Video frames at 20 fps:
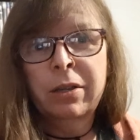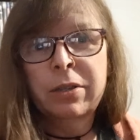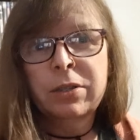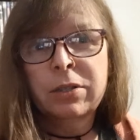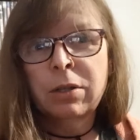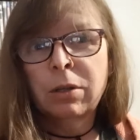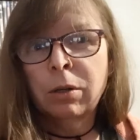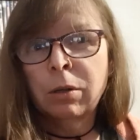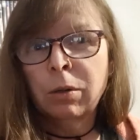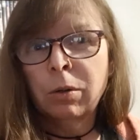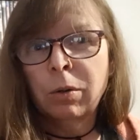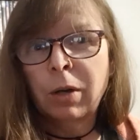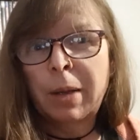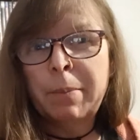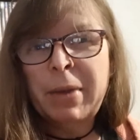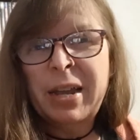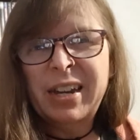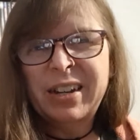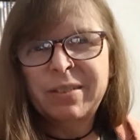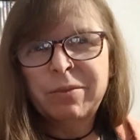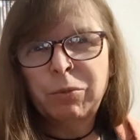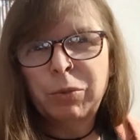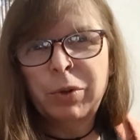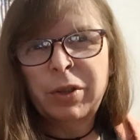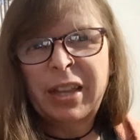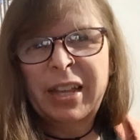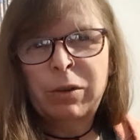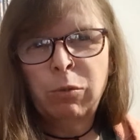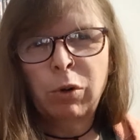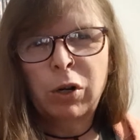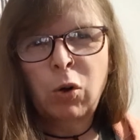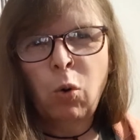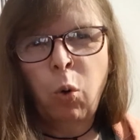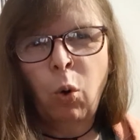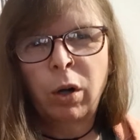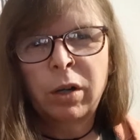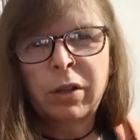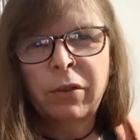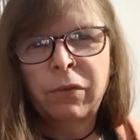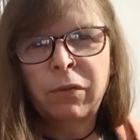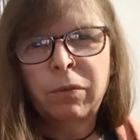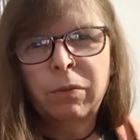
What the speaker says: So I might record